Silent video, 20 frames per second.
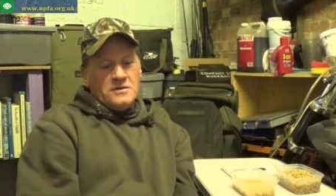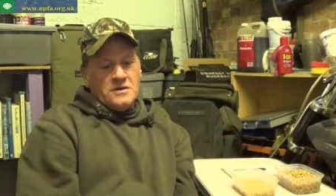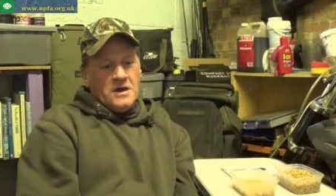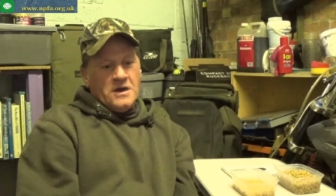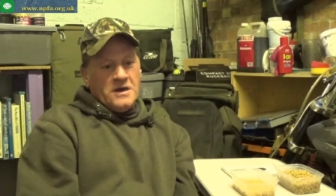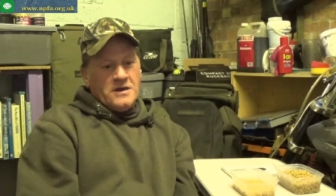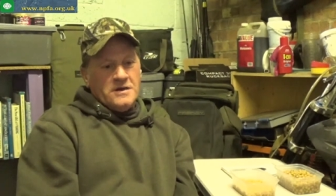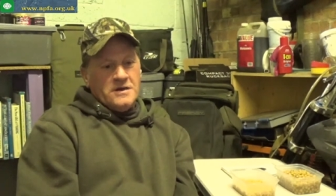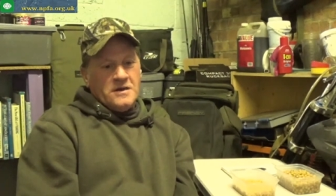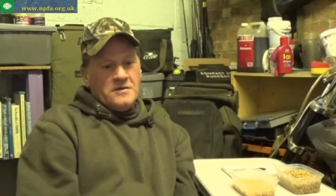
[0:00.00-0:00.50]

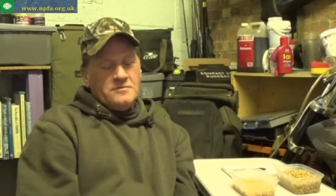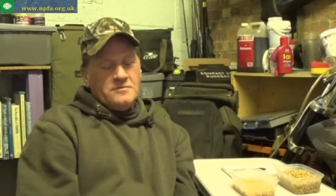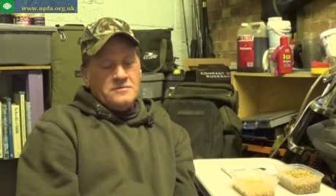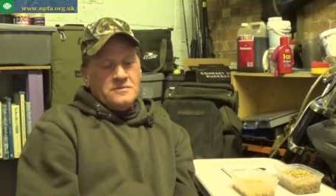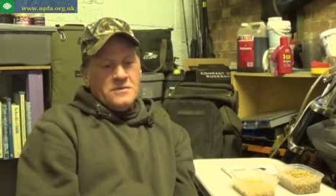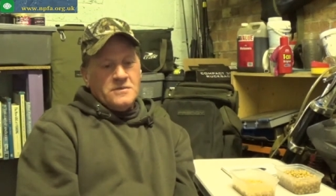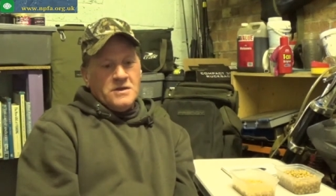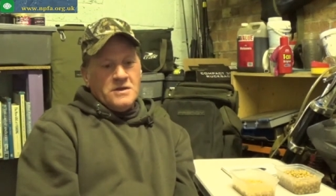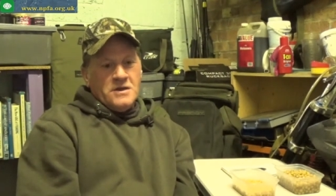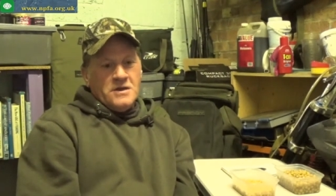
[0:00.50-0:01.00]
And
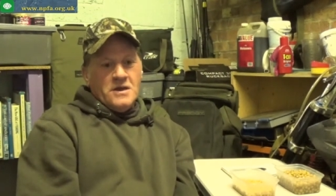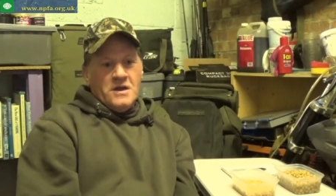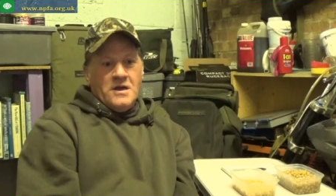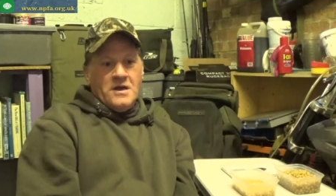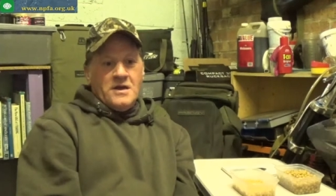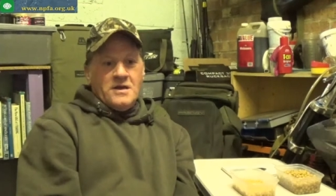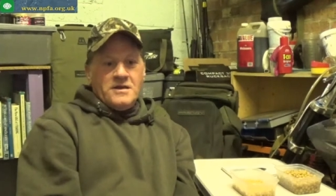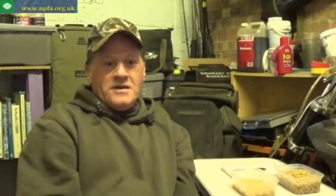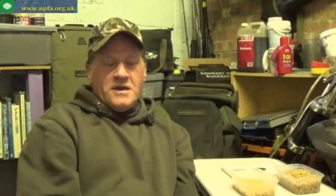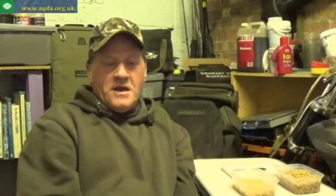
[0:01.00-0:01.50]

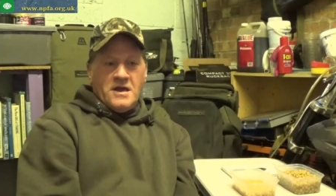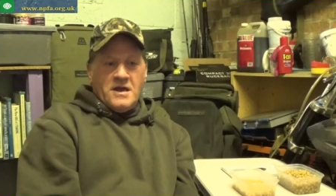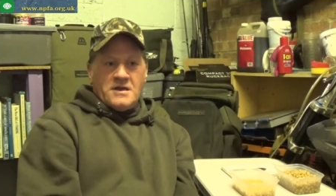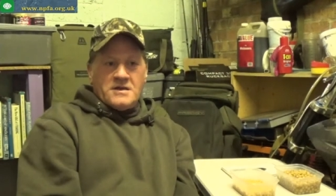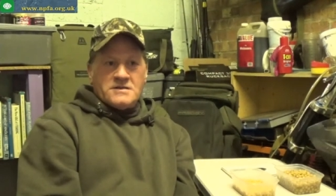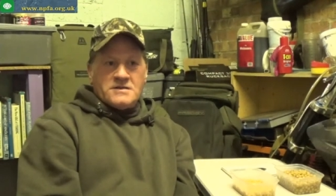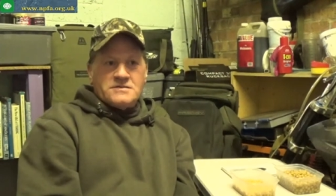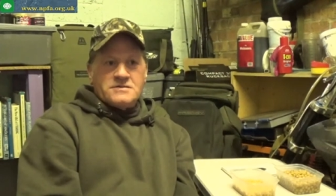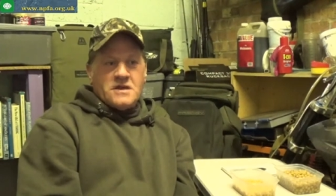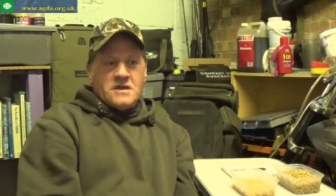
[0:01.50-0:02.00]
yeah,
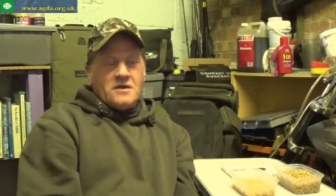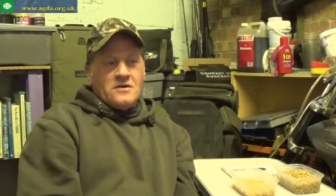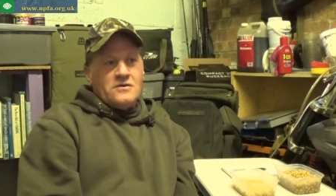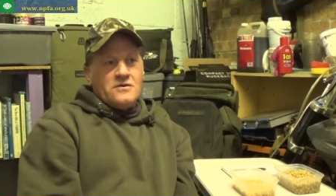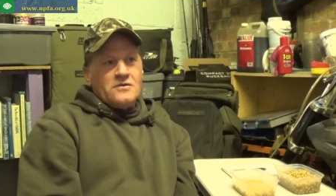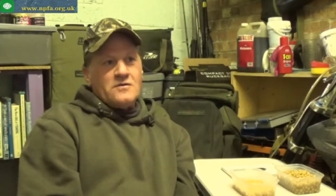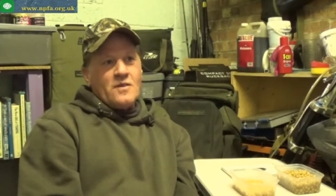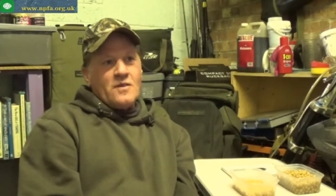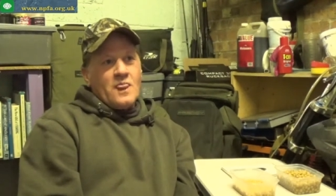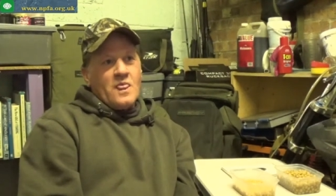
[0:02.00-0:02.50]
so
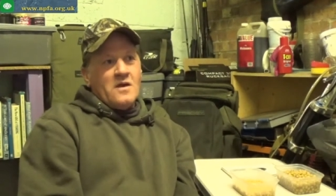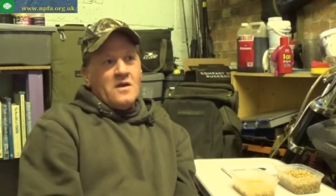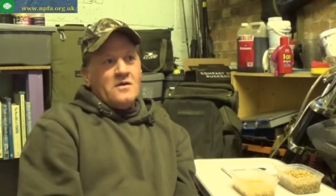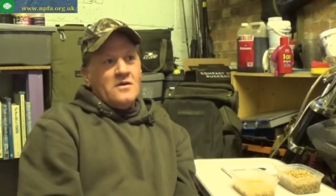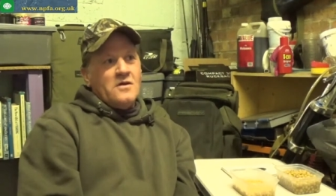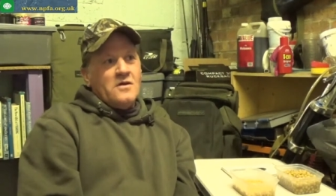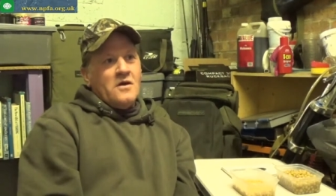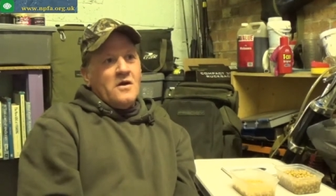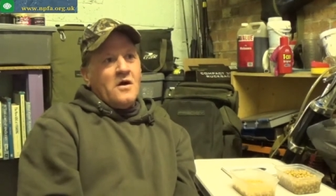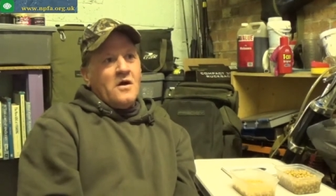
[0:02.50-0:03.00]

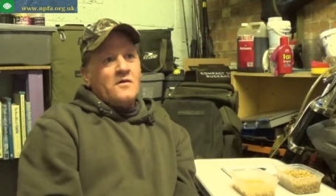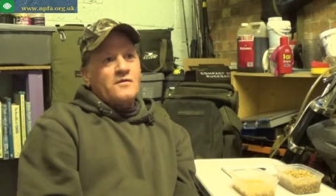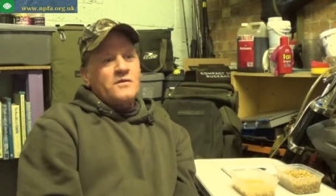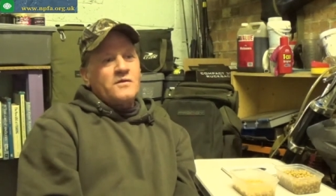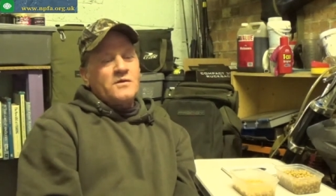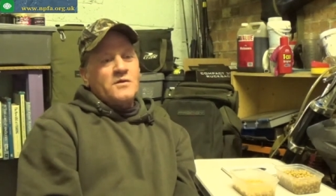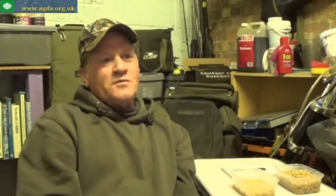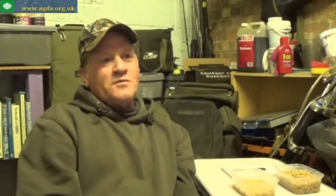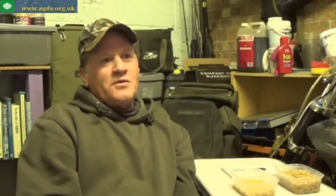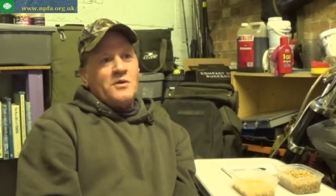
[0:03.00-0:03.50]
after
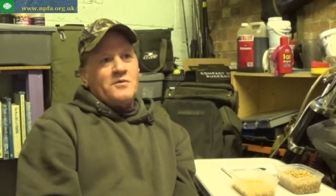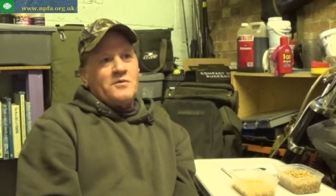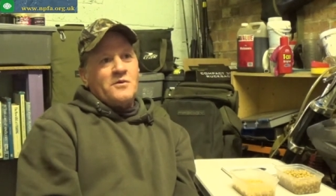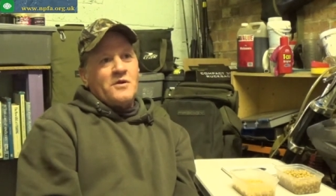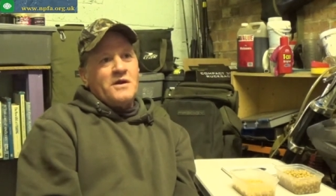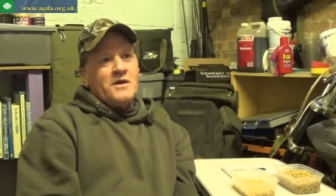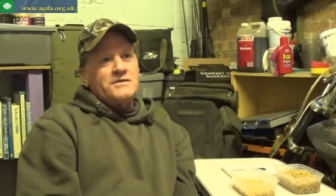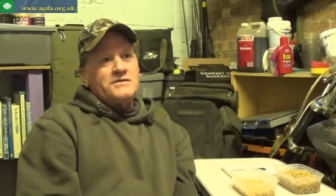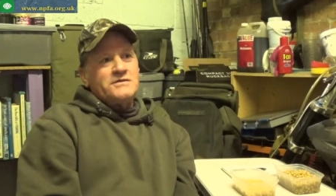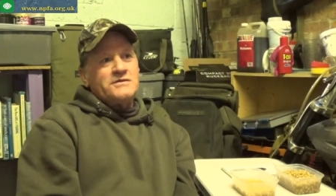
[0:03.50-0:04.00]
the
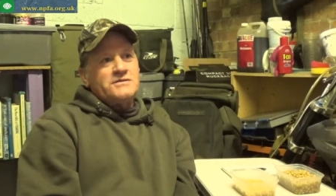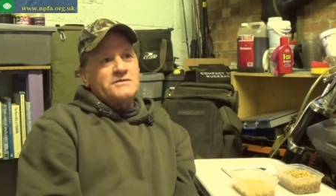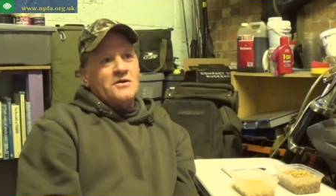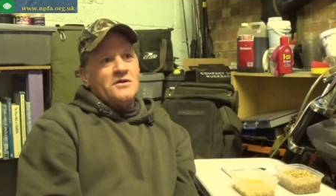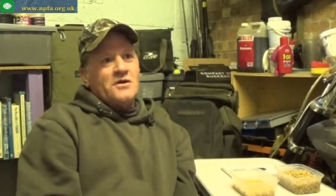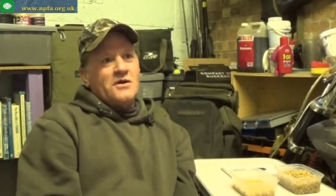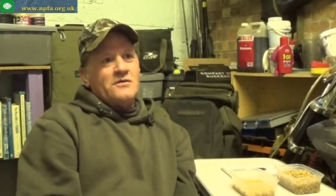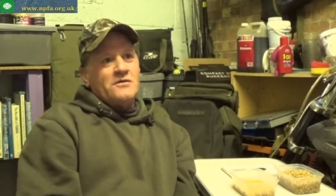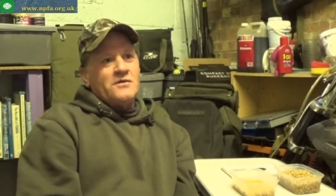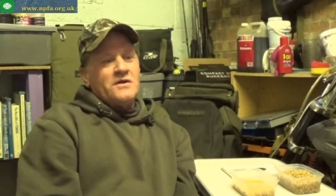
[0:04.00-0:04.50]
preparation
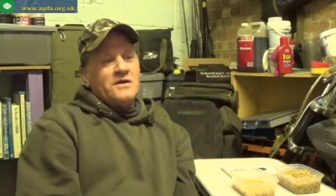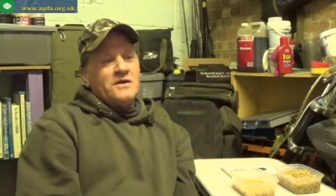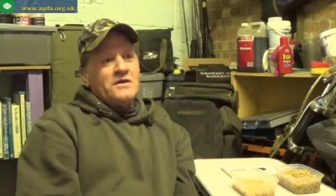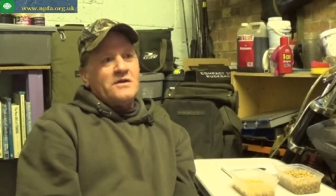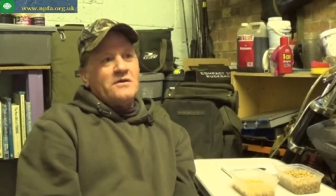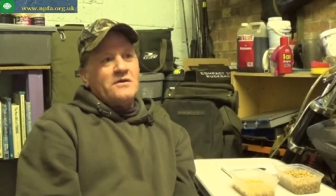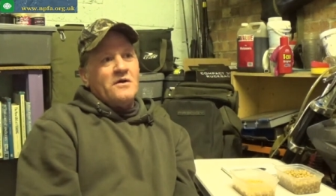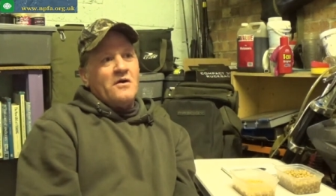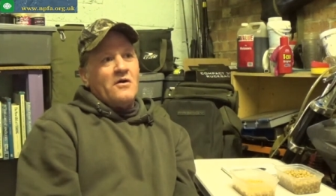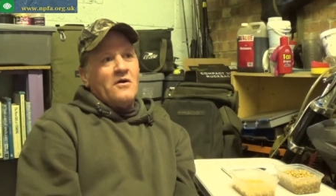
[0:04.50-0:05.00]
side of it,
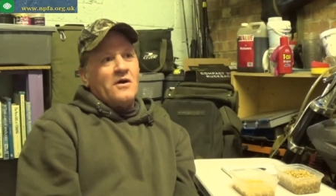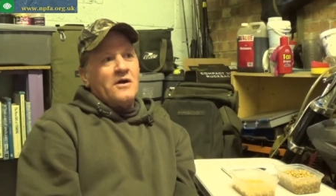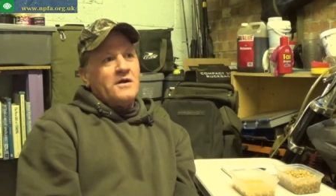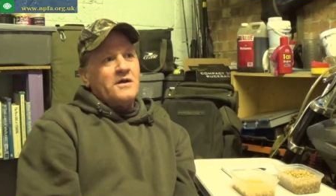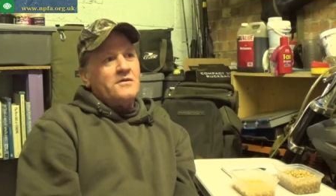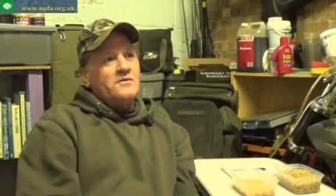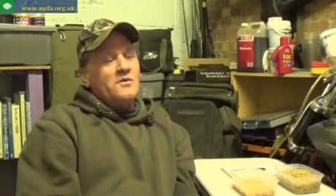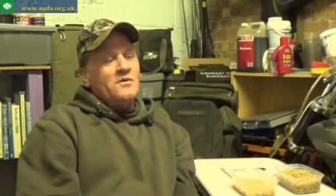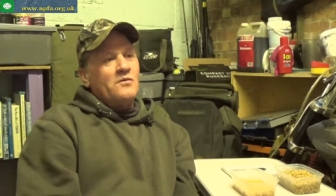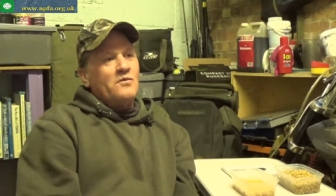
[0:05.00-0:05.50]

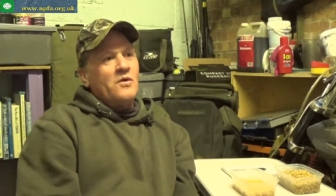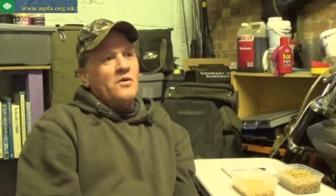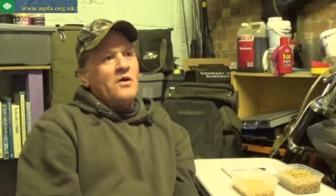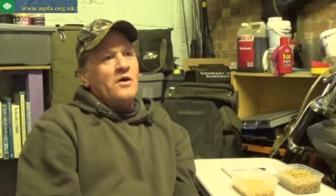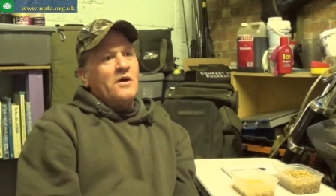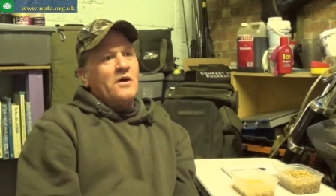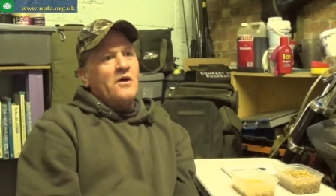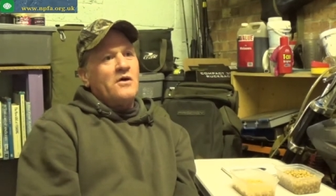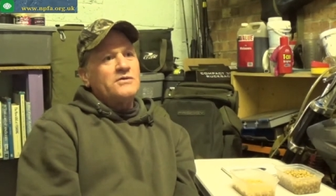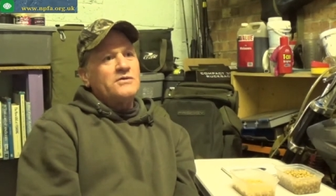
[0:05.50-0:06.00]
what I
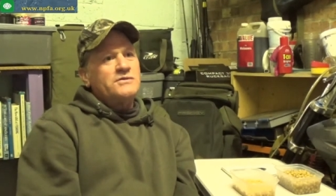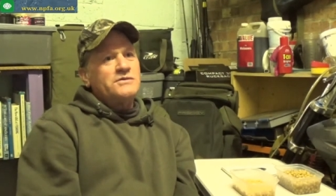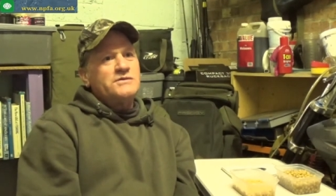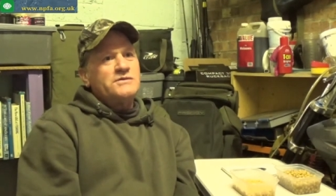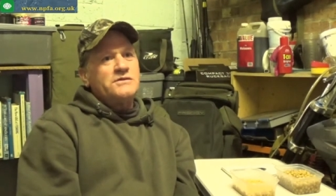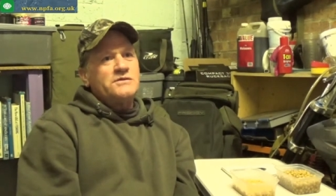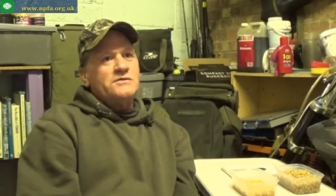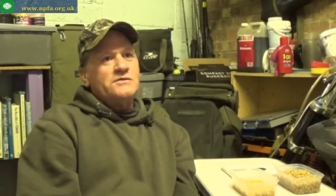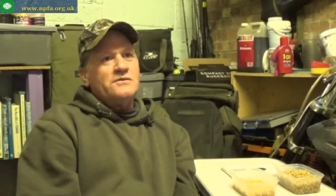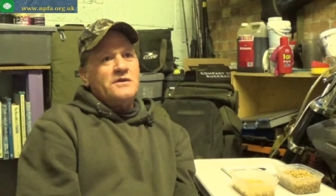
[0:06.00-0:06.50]
ask you to
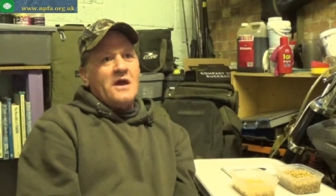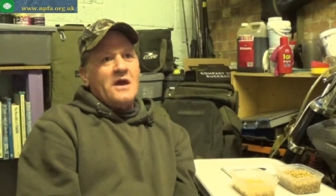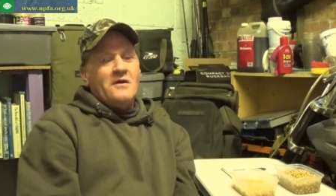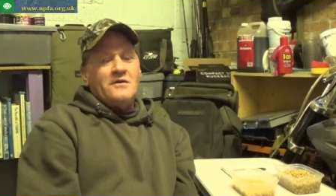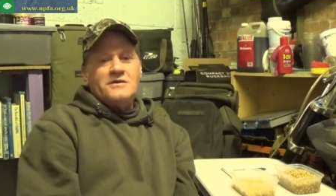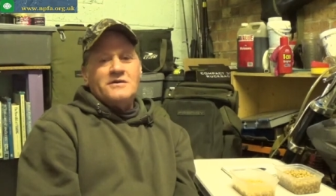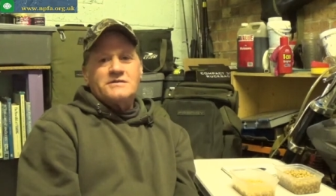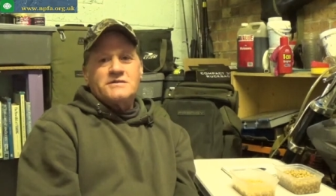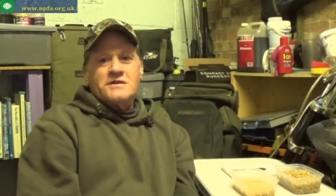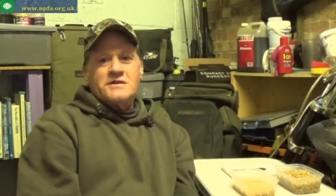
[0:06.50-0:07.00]
do now
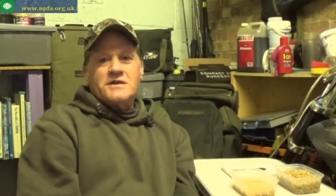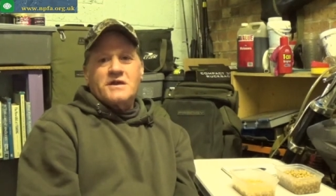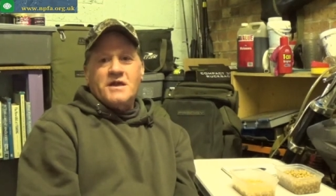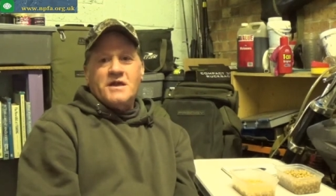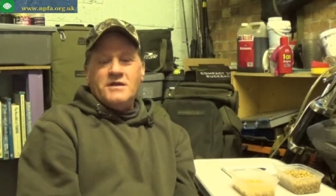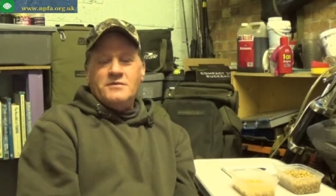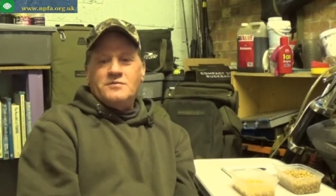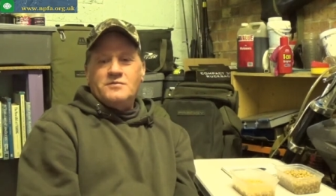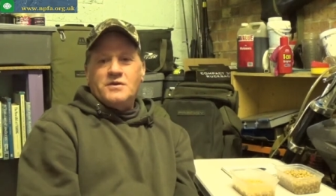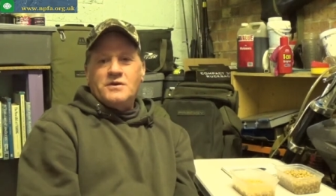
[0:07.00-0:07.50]
is to
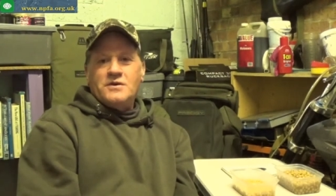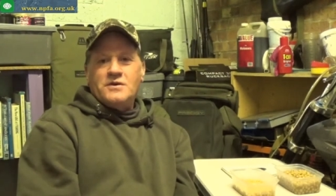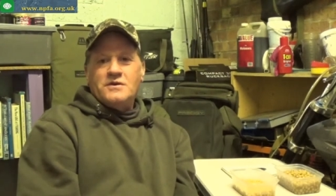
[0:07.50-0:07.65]
keep